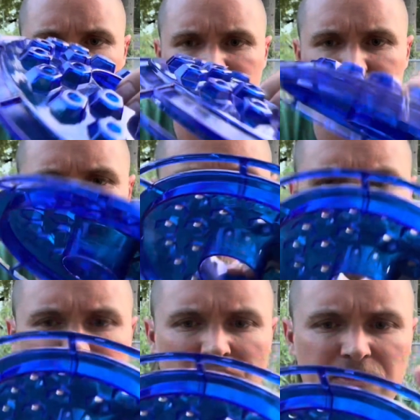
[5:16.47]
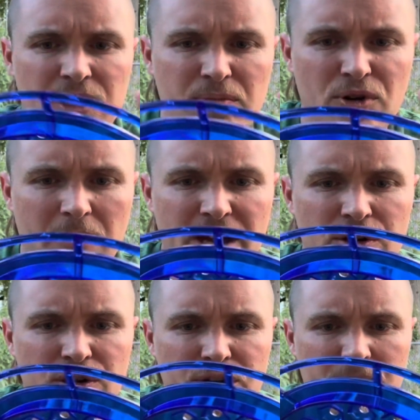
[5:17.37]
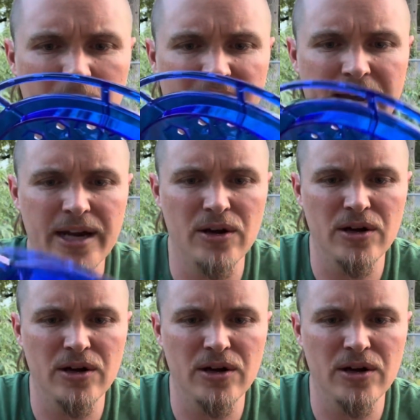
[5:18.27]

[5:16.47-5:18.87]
So now I'm going to put my hook back